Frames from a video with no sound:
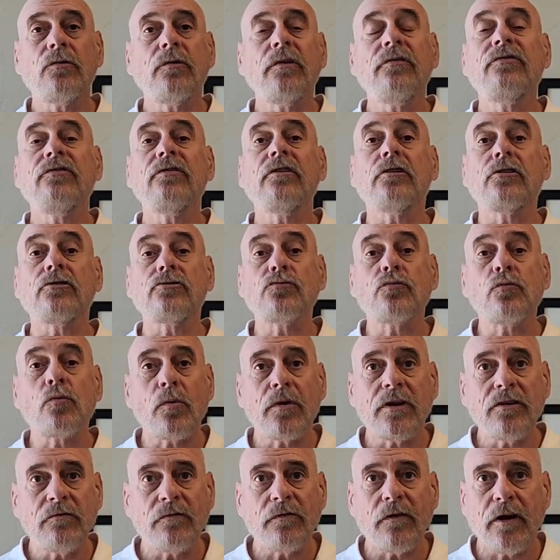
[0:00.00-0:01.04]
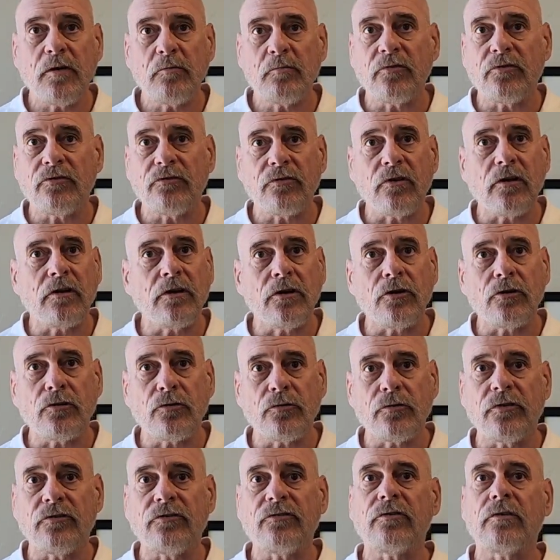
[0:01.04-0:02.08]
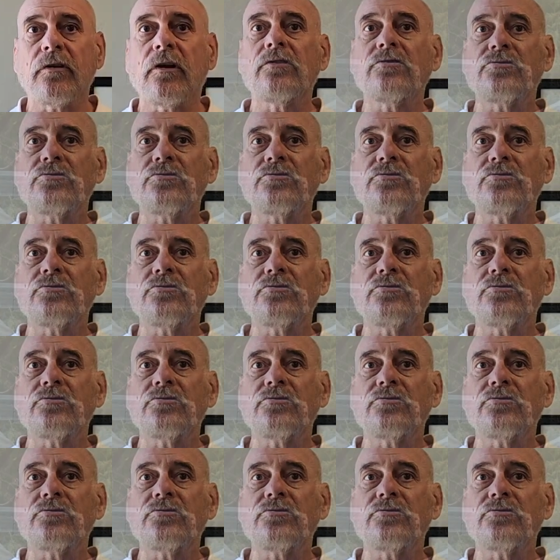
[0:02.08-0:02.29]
We've seen a 25% increase in